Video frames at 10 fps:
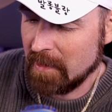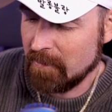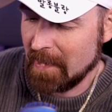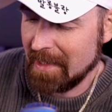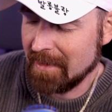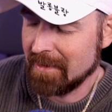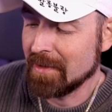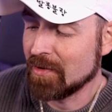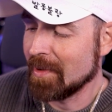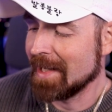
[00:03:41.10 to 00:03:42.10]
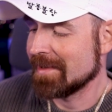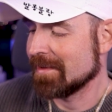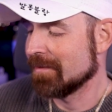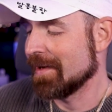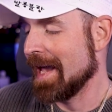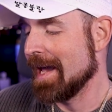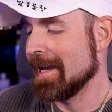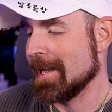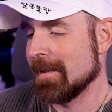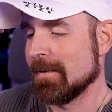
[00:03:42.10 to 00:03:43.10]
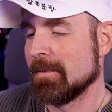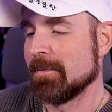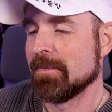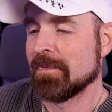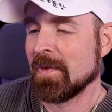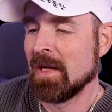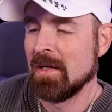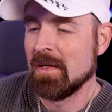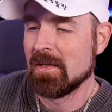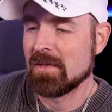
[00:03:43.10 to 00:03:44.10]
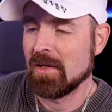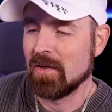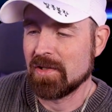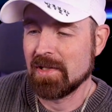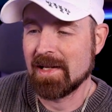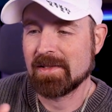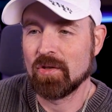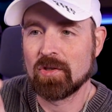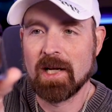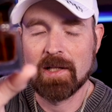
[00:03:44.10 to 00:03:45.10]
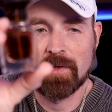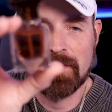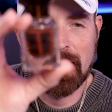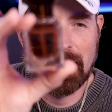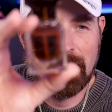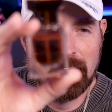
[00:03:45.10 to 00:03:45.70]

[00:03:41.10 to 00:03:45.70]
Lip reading: made in the US of A. So it's a nice little color there